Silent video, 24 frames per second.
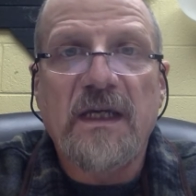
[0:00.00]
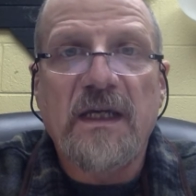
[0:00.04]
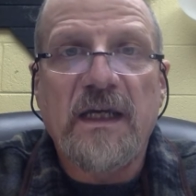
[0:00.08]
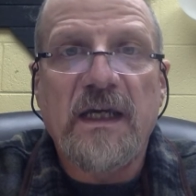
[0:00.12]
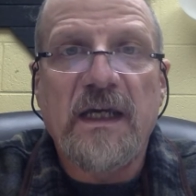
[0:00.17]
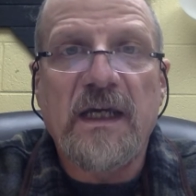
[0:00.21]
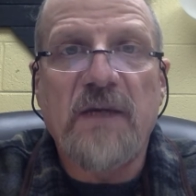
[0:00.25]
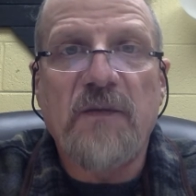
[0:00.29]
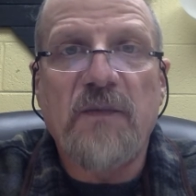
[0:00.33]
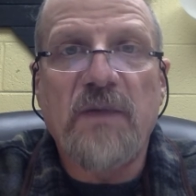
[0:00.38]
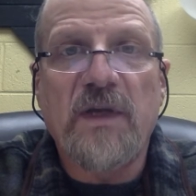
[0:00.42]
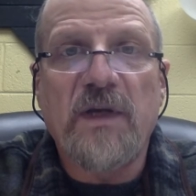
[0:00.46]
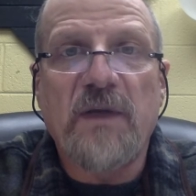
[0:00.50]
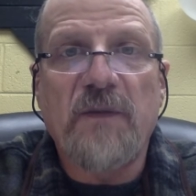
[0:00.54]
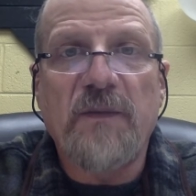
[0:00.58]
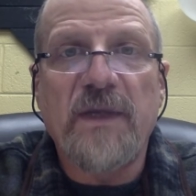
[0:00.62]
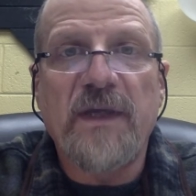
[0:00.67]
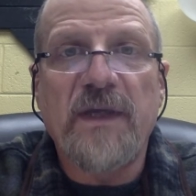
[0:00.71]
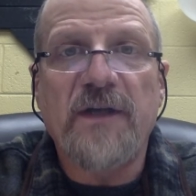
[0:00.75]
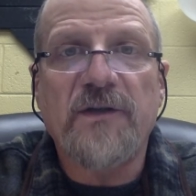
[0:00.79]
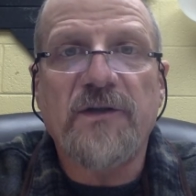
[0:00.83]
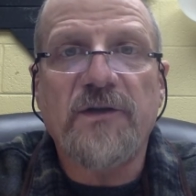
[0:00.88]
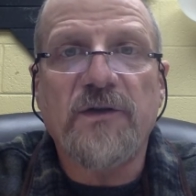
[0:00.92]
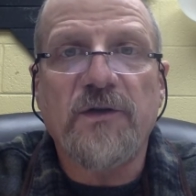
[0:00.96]
He had been a
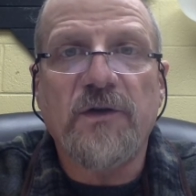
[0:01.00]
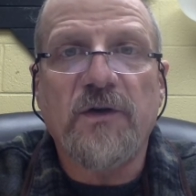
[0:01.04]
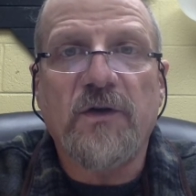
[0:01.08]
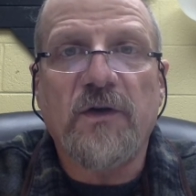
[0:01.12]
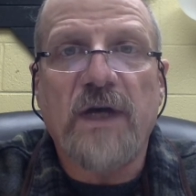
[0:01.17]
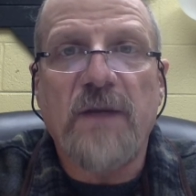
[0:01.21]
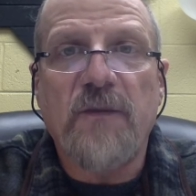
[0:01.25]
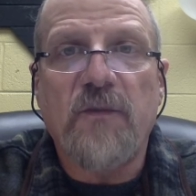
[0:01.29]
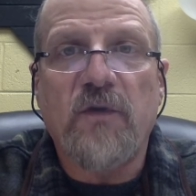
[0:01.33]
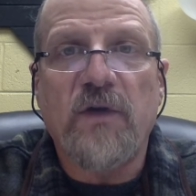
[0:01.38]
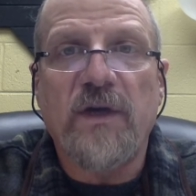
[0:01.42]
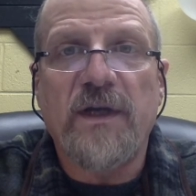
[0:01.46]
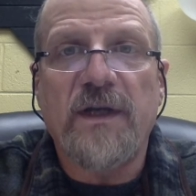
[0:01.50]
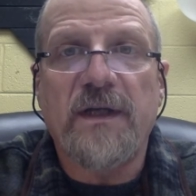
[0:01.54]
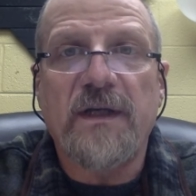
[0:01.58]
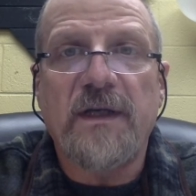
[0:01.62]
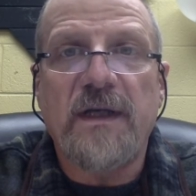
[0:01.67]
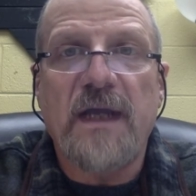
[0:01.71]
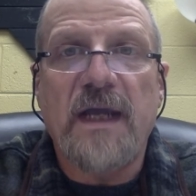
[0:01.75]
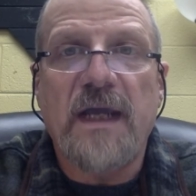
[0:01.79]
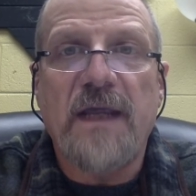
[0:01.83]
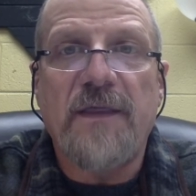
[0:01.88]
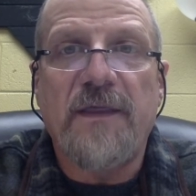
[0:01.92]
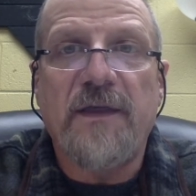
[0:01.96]
minister to Great
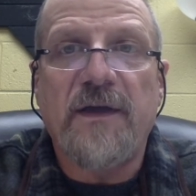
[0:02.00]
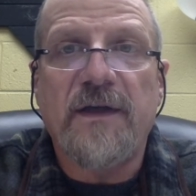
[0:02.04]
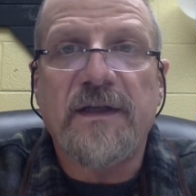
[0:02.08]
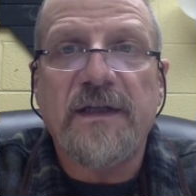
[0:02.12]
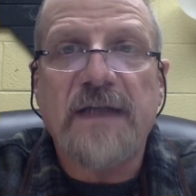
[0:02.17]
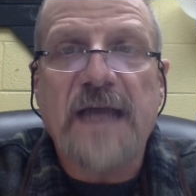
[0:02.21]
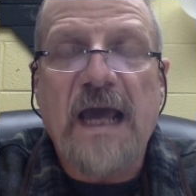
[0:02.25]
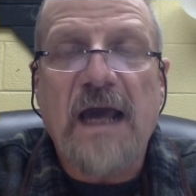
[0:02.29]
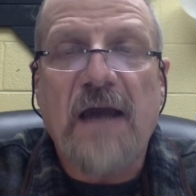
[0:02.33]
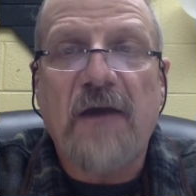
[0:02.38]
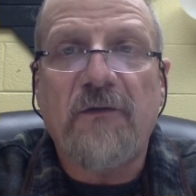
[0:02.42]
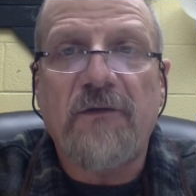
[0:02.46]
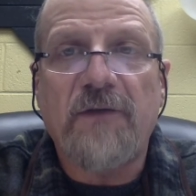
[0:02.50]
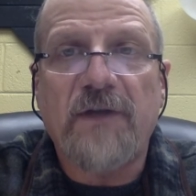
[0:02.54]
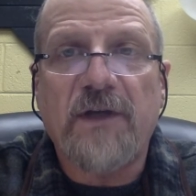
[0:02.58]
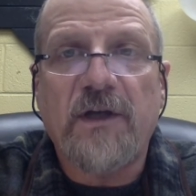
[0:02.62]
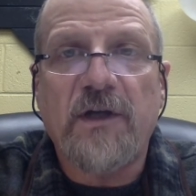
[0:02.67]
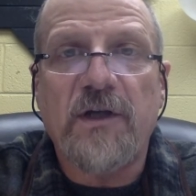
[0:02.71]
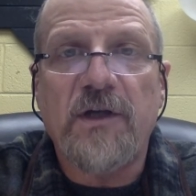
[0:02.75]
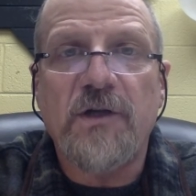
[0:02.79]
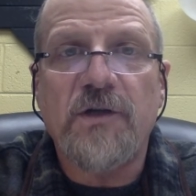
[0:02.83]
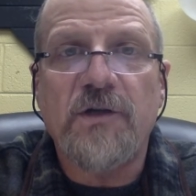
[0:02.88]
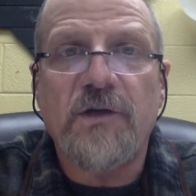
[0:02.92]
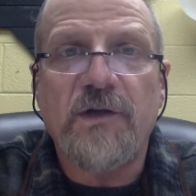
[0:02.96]
Britain and thus out of the
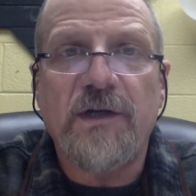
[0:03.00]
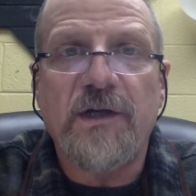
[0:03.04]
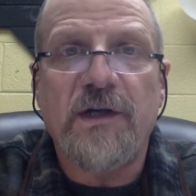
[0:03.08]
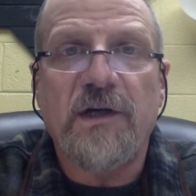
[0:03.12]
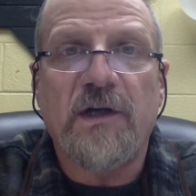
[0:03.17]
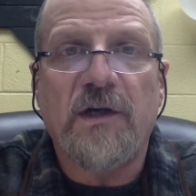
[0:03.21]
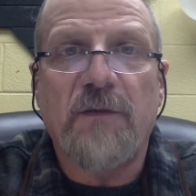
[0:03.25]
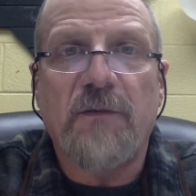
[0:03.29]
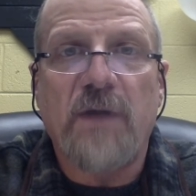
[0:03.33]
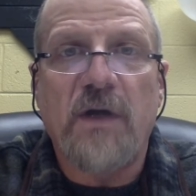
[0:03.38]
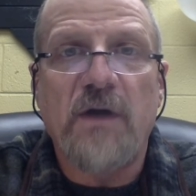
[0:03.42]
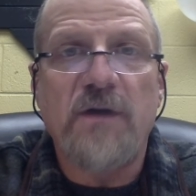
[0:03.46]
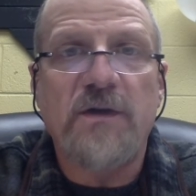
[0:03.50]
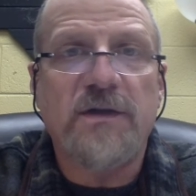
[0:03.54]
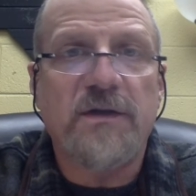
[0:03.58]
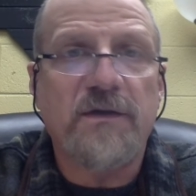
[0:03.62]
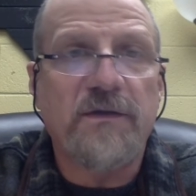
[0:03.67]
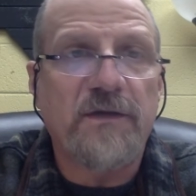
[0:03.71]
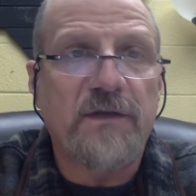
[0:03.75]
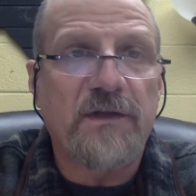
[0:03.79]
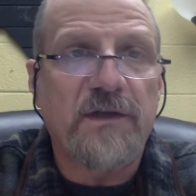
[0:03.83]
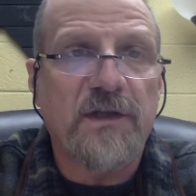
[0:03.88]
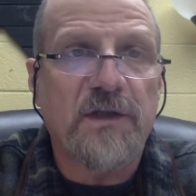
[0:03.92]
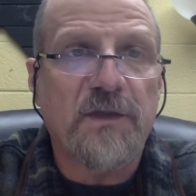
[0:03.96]
country during most
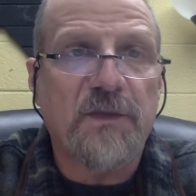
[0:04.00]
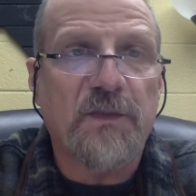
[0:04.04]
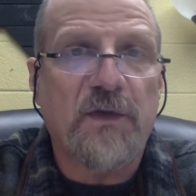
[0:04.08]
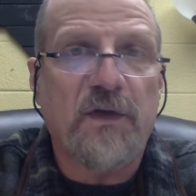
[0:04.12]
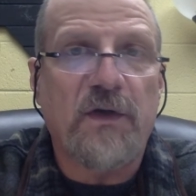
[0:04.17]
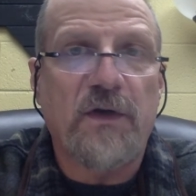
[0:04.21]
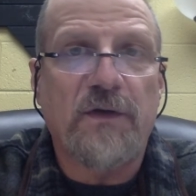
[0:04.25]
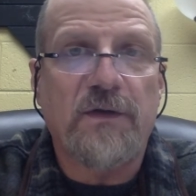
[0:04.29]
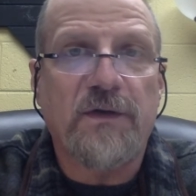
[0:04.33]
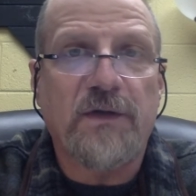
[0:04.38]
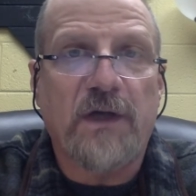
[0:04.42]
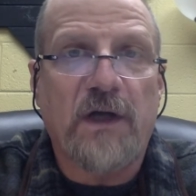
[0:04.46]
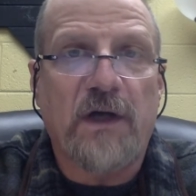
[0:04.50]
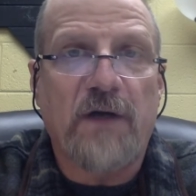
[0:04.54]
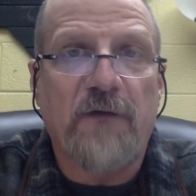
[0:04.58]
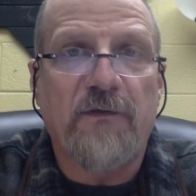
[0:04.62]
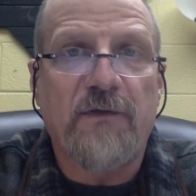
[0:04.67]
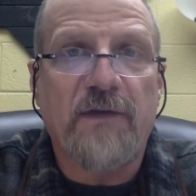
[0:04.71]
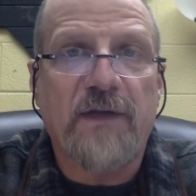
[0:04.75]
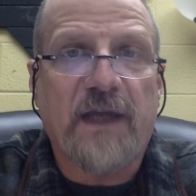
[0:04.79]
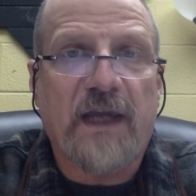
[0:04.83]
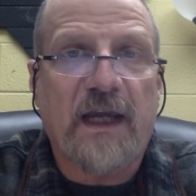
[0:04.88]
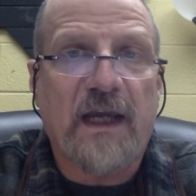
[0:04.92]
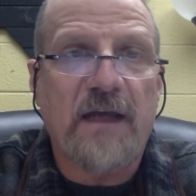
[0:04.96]
of the disputes
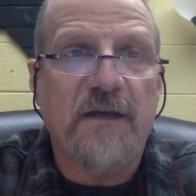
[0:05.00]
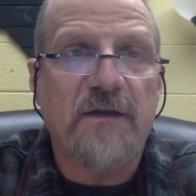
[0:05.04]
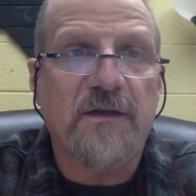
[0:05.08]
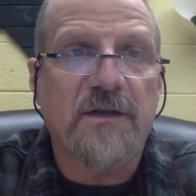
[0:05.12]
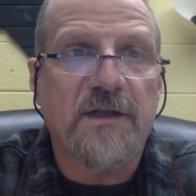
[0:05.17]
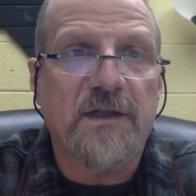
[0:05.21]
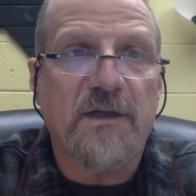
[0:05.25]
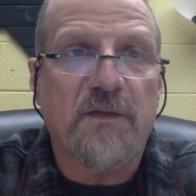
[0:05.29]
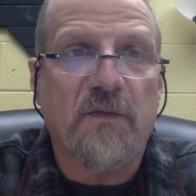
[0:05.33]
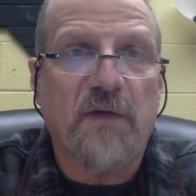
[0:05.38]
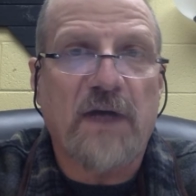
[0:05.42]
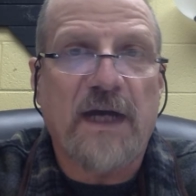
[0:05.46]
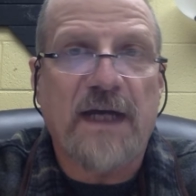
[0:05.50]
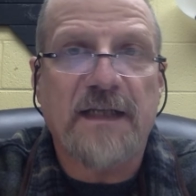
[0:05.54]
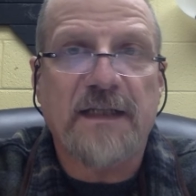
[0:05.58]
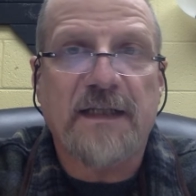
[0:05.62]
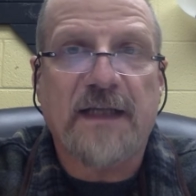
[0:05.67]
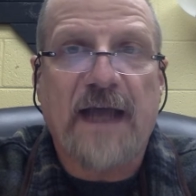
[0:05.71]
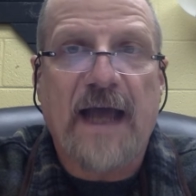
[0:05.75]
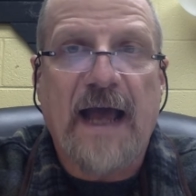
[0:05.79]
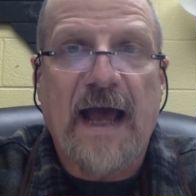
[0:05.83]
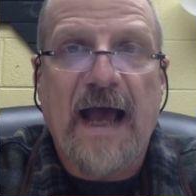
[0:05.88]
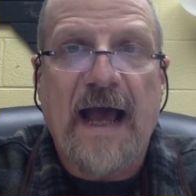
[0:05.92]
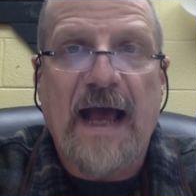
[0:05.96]
over the
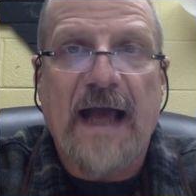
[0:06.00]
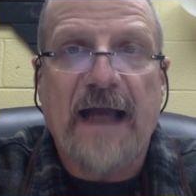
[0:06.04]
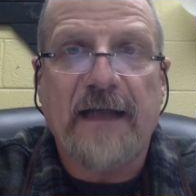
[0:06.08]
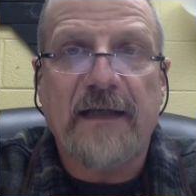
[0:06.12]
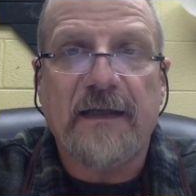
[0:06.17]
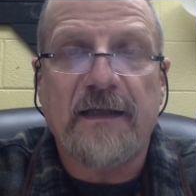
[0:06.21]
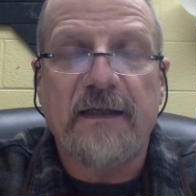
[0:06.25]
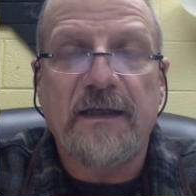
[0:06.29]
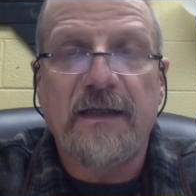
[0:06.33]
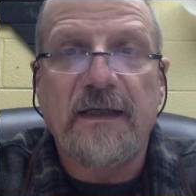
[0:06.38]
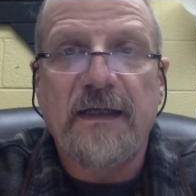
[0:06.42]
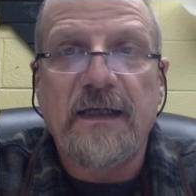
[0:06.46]
Kansas-Nebraska Act.